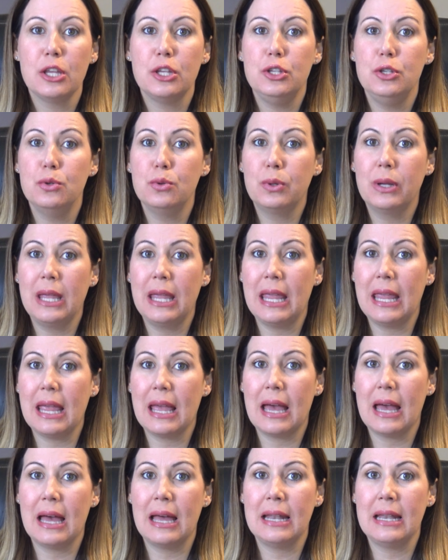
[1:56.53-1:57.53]
You
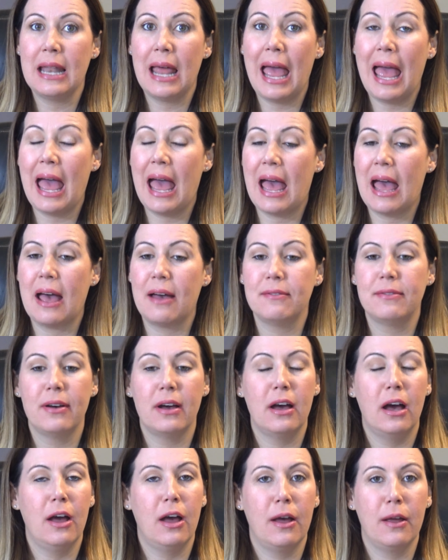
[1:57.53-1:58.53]
can have
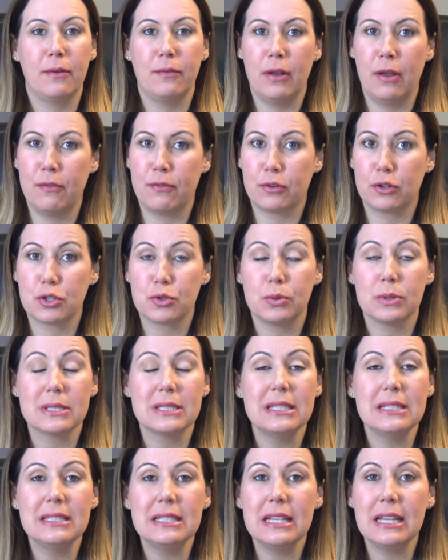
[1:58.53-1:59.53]
a, a virtual
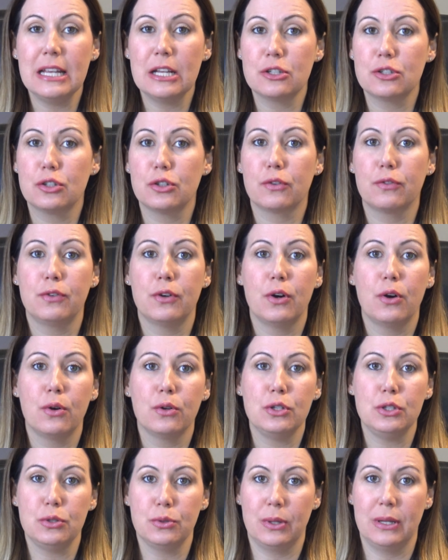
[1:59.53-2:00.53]
assistant answer your
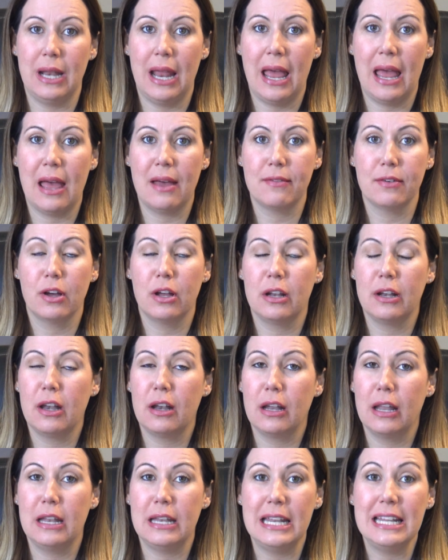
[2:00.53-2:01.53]
phone. You can have
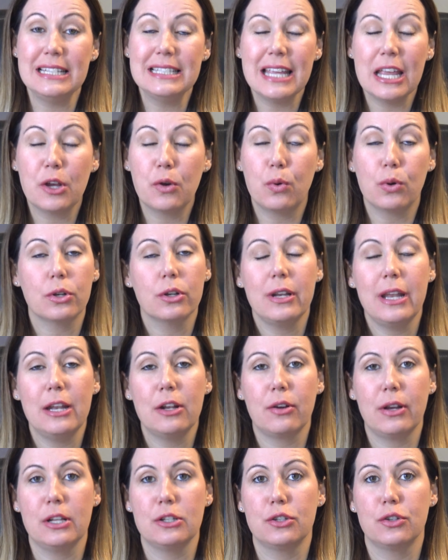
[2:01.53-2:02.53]
a, an intake
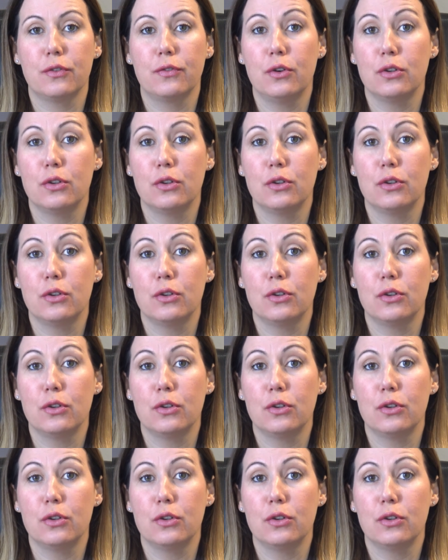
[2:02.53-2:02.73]
coordinator answer your